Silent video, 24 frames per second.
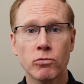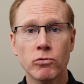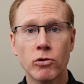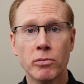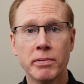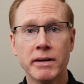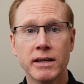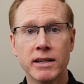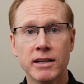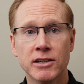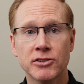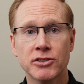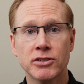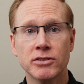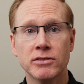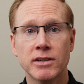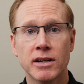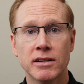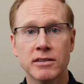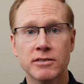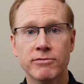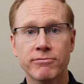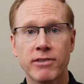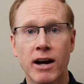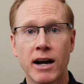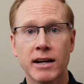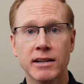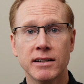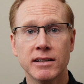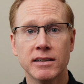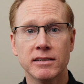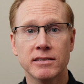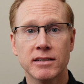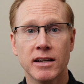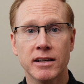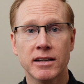will be issued as
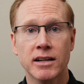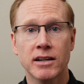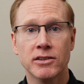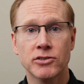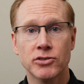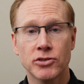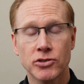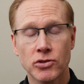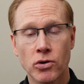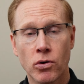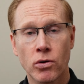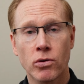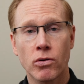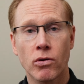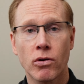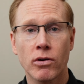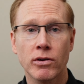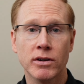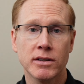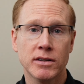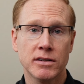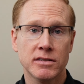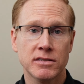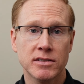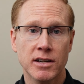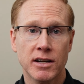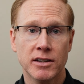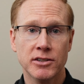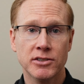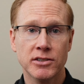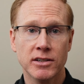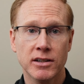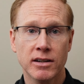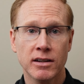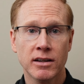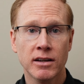findings against your
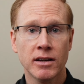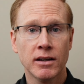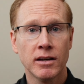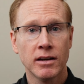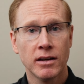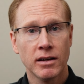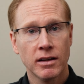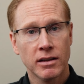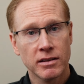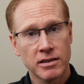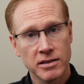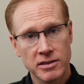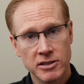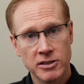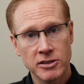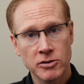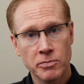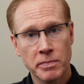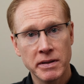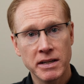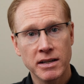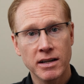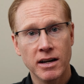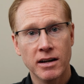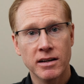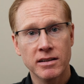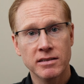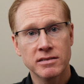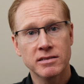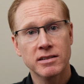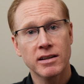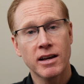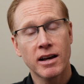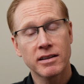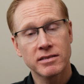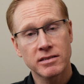organization. This is because,
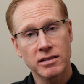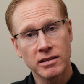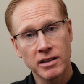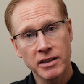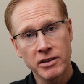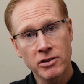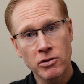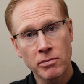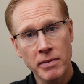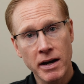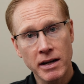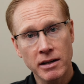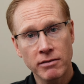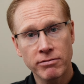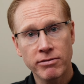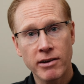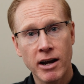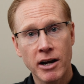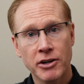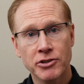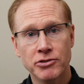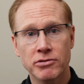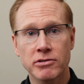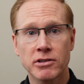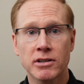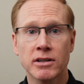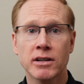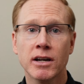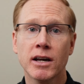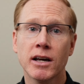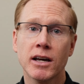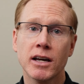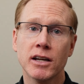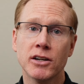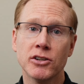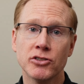as the legal manufacturer,
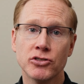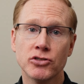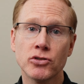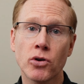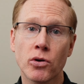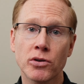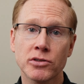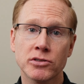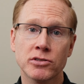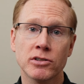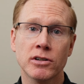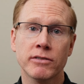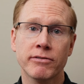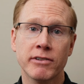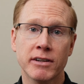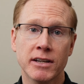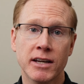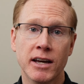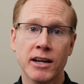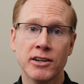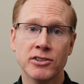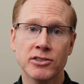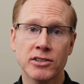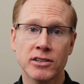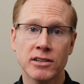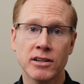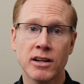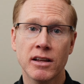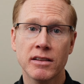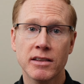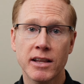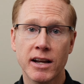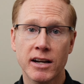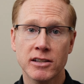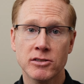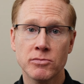it is your certification
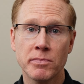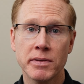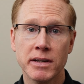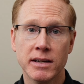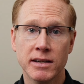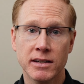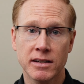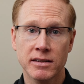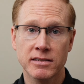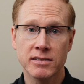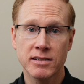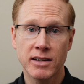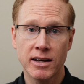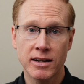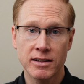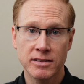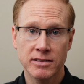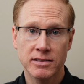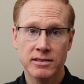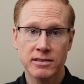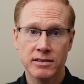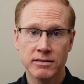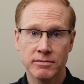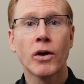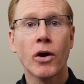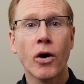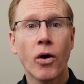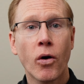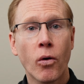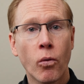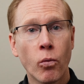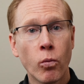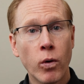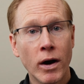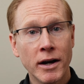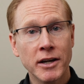that is being assessed.
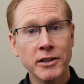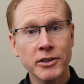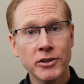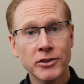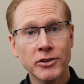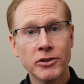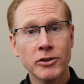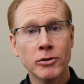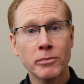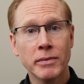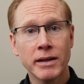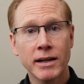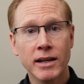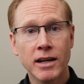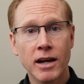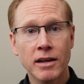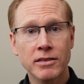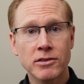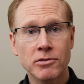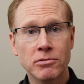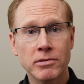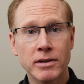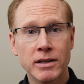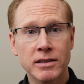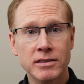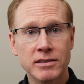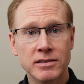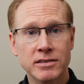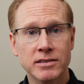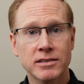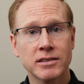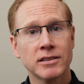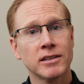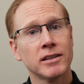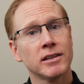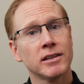What can you do to mitigate the risks?